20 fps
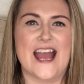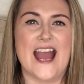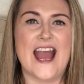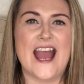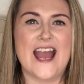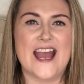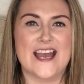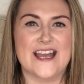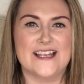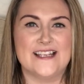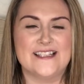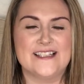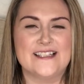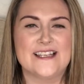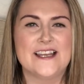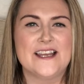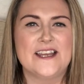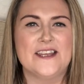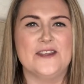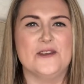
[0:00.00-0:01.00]
and
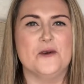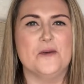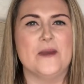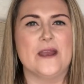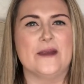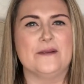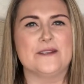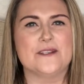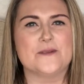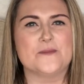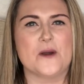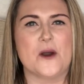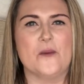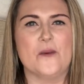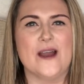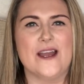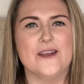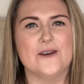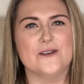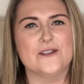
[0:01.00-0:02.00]
you'll be able to spot
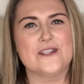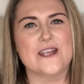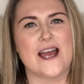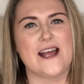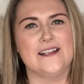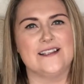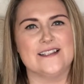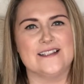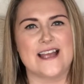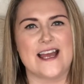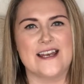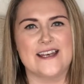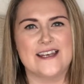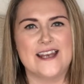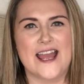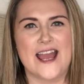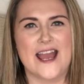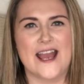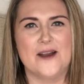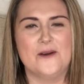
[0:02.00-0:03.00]
where your child is at
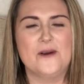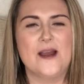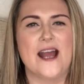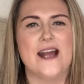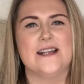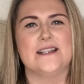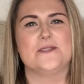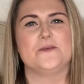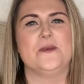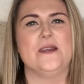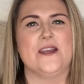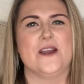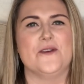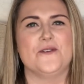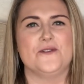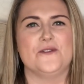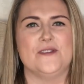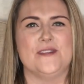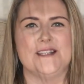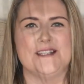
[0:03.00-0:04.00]
now as we go
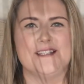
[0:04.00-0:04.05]
through these